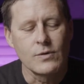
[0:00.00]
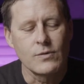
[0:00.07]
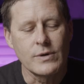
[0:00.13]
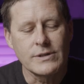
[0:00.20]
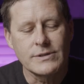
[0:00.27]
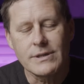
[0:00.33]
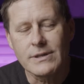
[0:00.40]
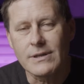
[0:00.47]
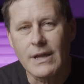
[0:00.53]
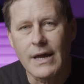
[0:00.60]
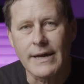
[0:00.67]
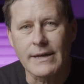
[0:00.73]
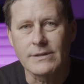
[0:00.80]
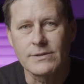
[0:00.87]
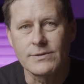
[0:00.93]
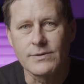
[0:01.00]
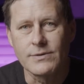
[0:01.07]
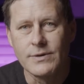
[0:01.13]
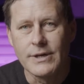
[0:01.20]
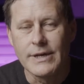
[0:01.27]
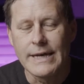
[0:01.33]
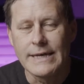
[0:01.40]
What is it like to
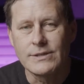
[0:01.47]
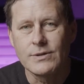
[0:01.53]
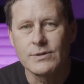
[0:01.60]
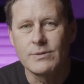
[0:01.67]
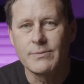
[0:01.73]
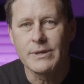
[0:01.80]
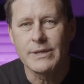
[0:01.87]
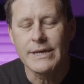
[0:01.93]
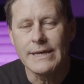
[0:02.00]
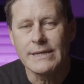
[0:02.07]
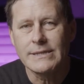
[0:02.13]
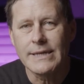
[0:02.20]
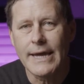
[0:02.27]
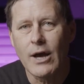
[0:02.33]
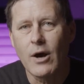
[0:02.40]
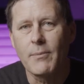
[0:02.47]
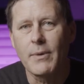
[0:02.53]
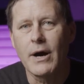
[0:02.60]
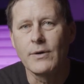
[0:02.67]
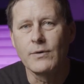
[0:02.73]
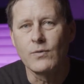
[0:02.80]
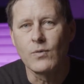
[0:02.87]
begin to help
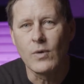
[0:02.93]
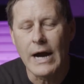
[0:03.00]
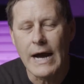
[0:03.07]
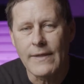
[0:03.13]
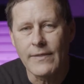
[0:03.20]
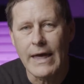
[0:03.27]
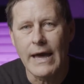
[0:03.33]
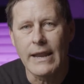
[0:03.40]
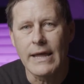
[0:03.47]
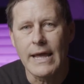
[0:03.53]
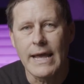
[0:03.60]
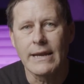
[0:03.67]
unwind that?